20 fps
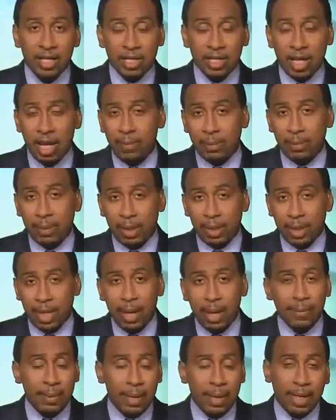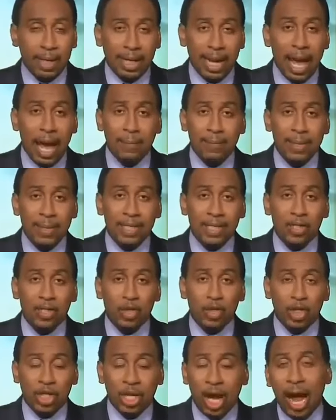Skip, let, allow me
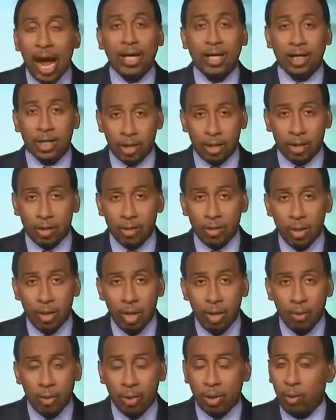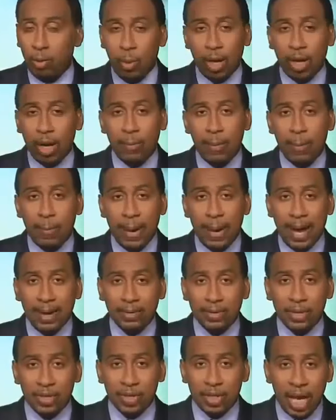to shock you with what I'm
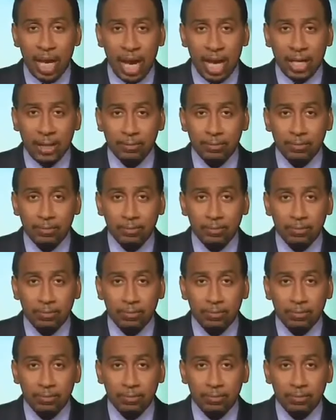about to say.